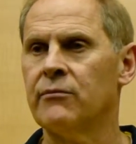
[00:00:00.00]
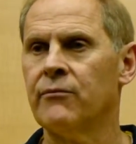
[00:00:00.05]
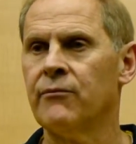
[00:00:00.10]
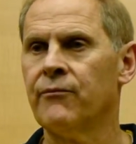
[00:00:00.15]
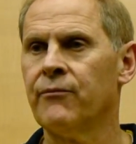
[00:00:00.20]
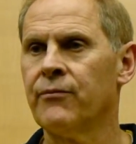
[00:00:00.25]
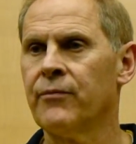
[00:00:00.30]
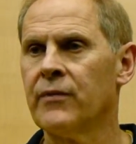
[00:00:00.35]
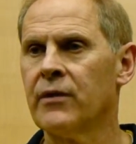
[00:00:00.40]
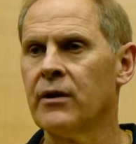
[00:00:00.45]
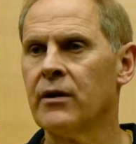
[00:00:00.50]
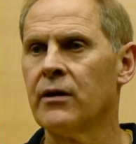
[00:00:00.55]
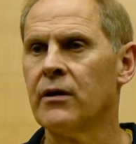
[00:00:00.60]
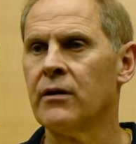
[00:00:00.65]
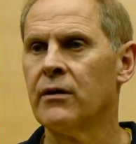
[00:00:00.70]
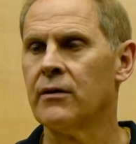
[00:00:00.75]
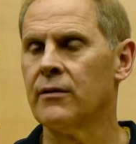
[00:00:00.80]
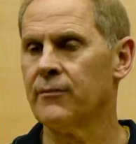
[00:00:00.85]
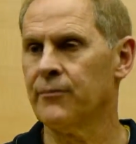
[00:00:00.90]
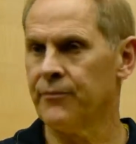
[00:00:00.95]
What's this been like
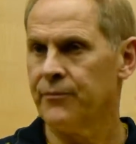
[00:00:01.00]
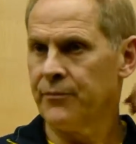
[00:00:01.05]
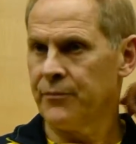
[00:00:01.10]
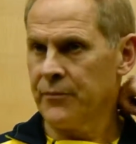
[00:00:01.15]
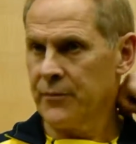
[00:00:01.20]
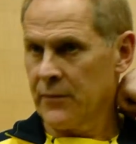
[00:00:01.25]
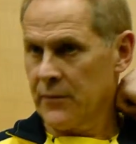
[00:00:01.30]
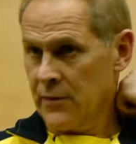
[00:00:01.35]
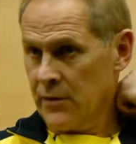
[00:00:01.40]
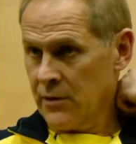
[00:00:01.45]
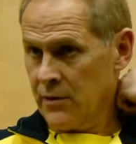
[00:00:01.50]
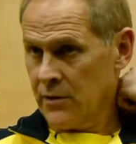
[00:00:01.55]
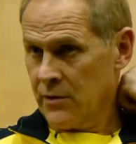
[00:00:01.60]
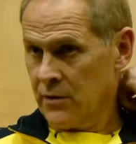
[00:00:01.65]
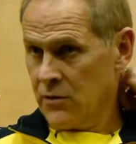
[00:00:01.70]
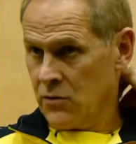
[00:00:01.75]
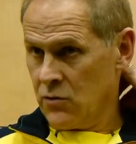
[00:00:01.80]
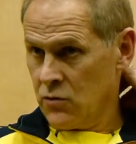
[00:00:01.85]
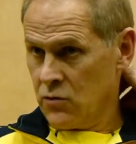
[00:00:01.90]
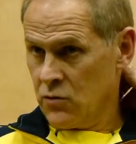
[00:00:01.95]
for you to
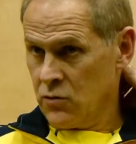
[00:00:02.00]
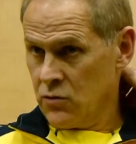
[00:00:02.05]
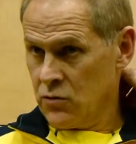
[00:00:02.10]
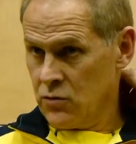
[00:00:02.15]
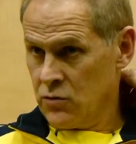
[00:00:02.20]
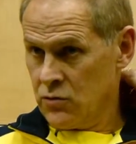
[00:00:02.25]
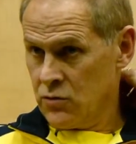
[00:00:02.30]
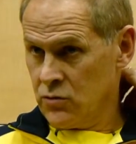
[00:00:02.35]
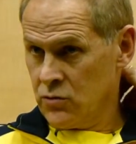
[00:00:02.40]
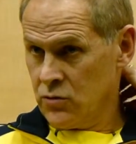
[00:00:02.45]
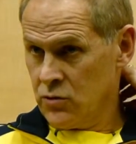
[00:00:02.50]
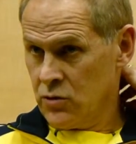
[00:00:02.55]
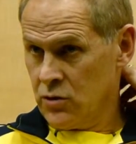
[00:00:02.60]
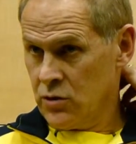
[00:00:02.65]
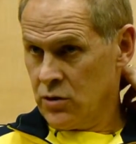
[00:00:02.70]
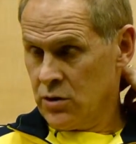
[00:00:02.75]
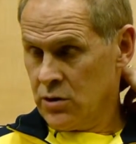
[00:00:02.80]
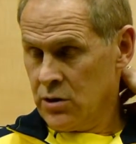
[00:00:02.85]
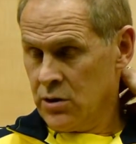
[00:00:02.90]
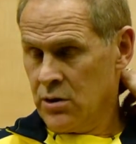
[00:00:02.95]
coach this much
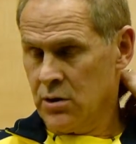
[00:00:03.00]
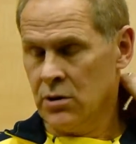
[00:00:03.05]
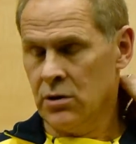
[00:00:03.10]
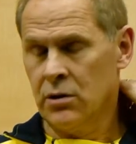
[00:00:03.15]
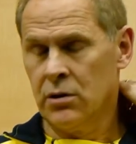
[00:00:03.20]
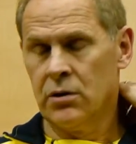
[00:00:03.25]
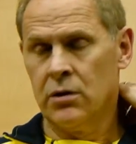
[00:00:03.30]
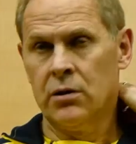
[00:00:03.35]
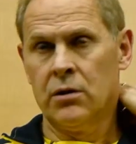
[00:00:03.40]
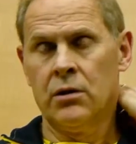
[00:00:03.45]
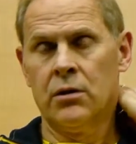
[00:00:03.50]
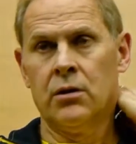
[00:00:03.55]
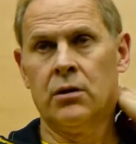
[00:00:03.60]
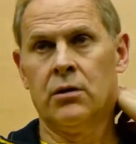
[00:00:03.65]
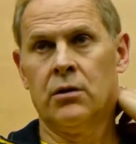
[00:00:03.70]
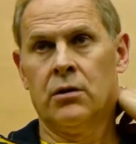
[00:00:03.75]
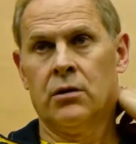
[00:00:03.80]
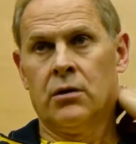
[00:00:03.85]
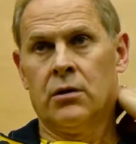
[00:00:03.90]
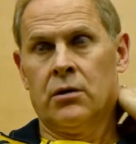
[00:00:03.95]
talent and this many
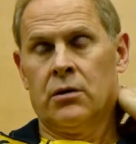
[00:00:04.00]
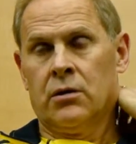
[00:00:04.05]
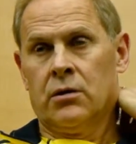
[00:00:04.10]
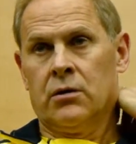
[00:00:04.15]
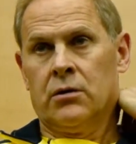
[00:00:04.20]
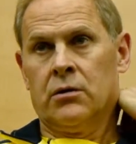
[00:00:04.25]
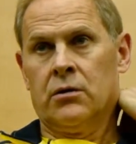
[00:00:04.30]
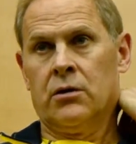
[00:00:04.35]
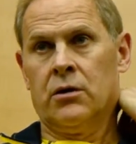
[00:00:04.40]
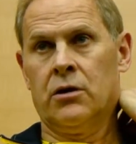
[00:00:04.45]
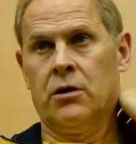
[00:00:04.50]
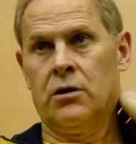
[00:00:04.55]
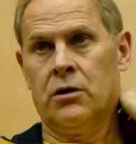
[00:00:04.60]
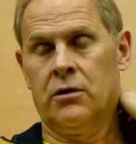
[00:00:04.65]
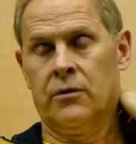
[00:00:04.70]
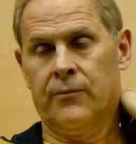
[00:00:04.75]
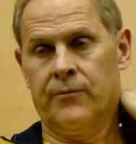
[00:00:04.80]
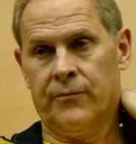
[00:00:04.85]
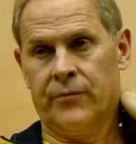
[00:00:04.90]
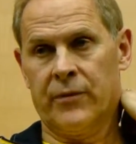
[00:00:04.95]
options? And a lot of
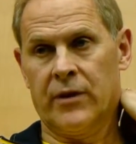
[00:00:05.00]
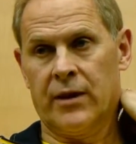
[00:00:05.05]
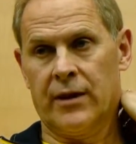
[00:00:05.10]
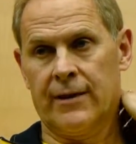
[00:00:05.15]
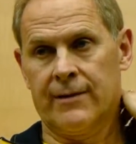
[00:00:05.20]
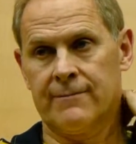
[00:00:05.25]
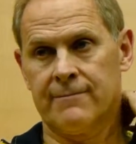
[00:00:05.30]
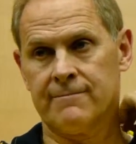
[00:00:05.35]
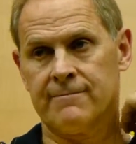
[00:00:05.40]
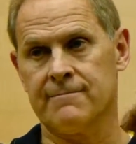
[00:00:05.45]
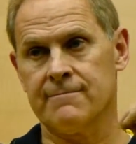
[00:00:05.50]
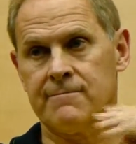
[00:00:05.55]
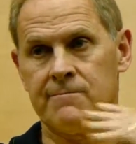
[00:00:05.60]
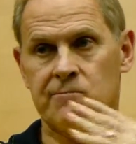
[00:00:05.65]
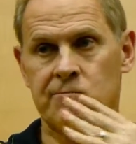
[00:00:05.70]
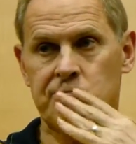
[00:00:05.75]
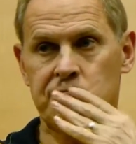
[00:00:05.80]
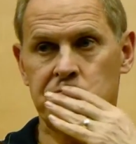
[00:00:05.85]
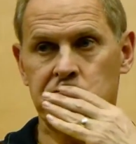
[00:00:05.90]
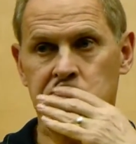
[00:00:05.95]
times we see you in games, and you're
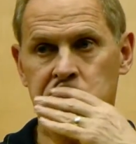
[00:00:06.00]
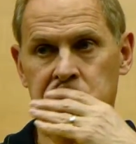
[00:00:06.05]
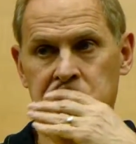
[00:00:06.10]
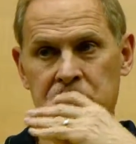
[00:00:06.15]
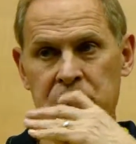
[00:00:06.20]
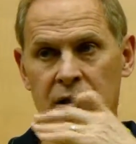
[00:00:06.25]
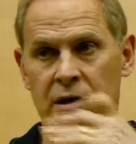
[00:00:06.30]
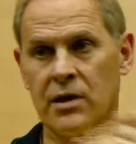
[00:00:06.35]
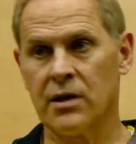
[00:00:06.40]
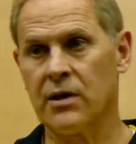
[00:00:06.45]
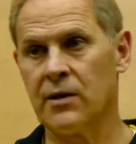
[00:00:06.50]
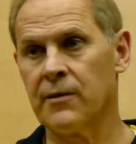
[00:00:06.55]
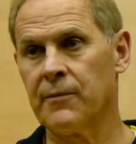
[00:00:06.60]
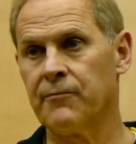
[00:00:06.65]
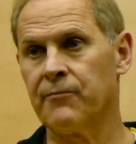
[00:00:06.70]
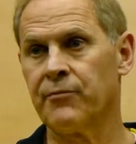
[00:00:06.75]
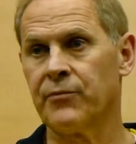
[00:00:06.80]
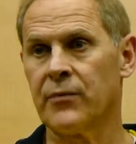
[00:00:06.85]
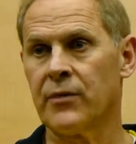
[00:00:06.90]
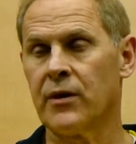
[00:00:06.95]
just kind of sitting on the bench
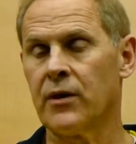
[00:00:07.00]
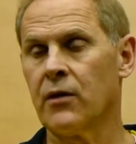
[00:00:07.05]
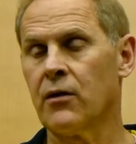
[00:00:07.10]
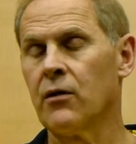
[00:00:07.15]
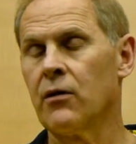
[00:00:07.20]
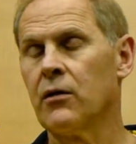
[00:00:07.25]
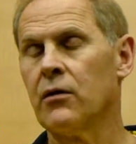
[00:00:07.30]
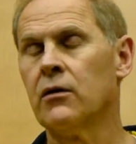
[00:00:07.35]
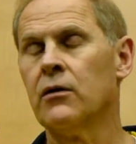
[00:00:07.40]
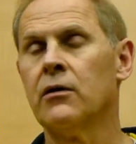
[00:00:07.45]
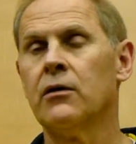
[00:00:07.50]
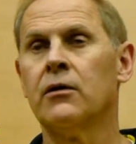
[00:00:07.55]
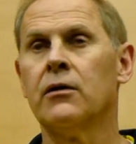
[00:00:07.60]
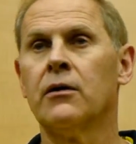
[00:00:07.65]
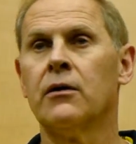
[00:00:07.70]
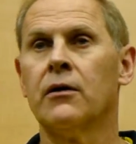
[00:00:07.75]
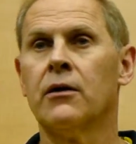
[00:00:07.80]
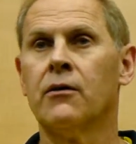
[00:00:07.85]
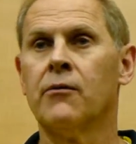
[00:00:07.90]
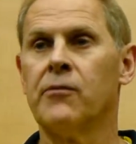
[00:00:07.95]
watching them go. You're not
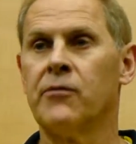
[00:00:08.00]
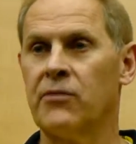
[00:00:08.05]
up.